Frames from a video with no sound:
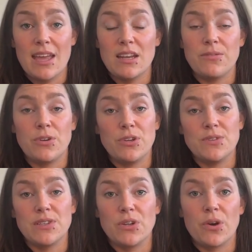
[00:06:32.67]
and if you're
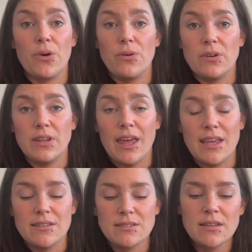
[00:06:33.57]
using your own
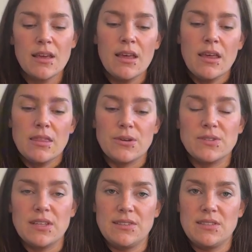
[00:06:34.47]
glaze,
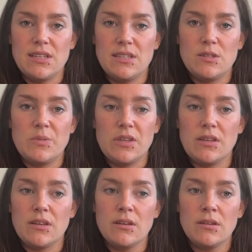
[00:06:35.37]
those things need to be